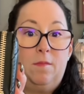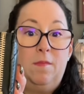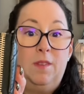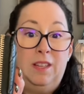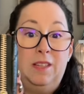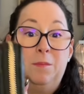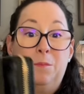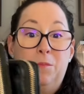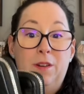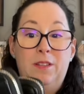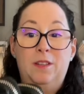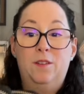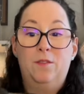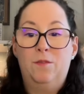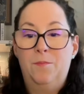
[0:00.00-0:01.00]
It's
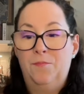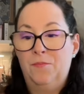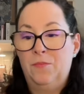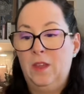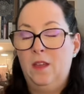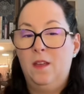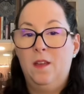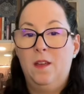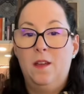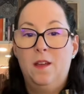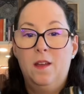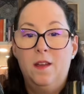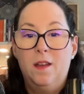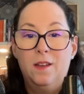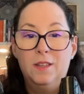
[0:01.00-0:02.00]
impressive.
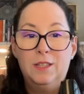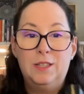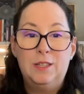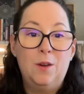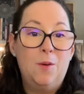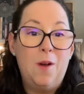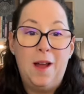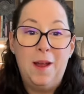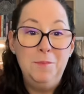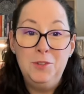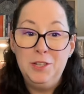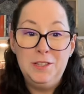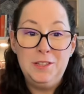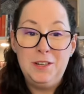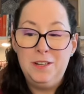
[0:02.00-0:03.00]
So I'm
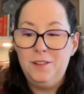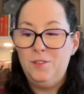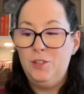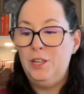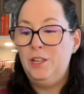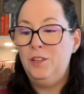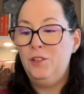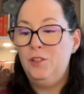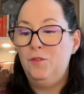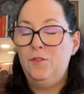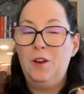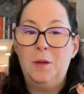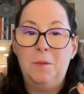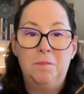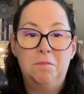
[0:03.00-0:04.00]
just gonna change
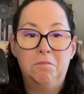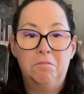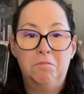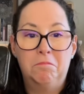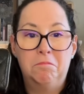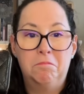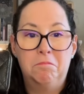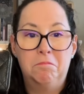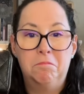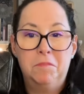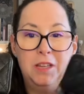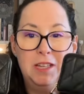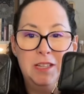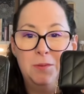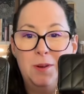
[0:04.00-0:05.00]
from
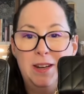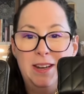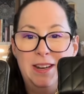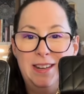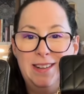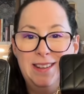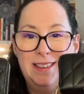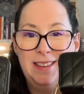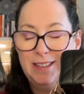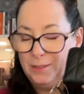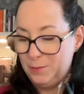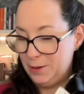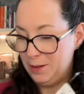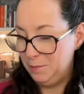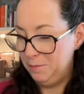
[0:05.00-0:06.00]
this one into
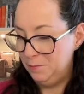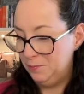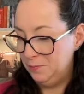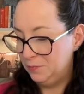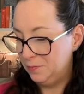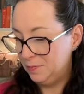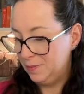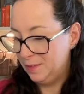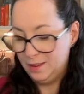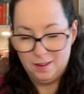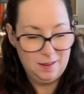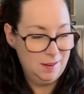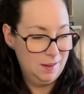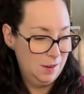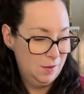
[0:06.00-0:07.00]
this one
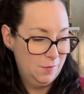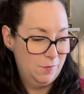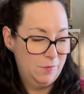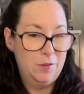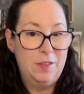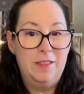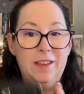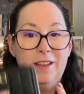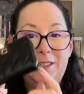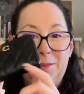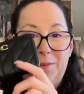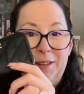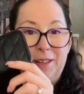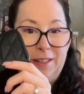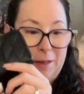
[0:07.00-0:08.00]
for
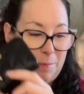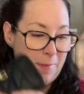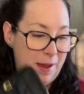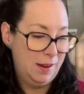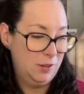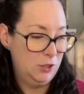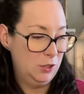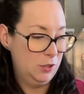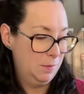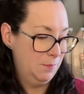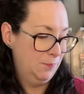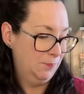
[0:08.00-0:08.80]
this one to match